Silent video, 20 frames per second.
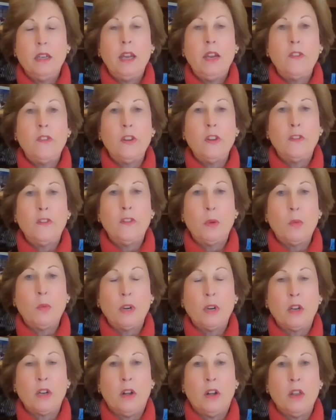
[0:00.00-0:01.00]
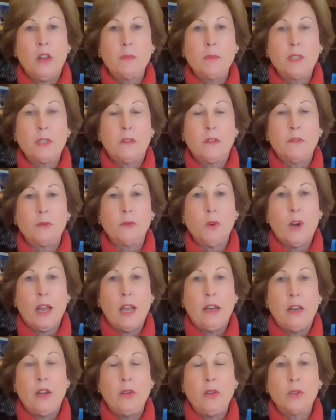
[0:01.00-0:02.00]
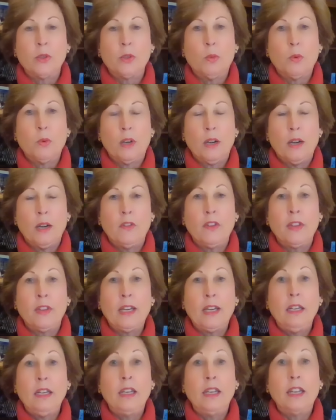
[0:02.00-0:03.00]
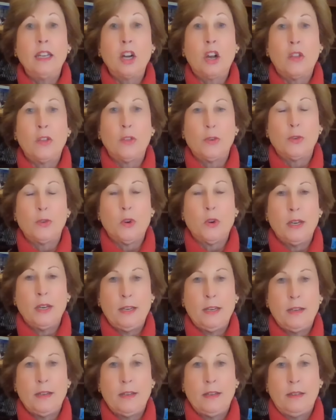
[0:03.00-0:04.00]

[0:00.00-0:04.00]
even if they want to call themselves rhinos or whatever. They need to get on the train.